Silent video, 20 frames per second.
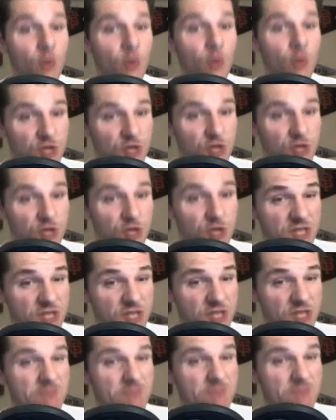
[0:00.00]
which
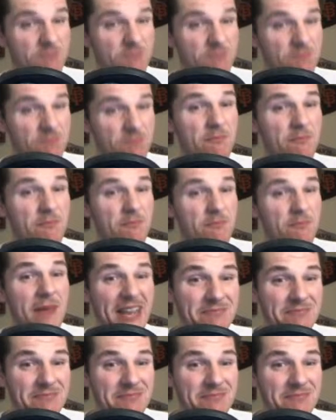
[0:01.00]

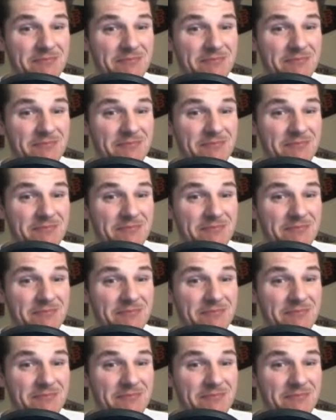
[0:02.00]
makes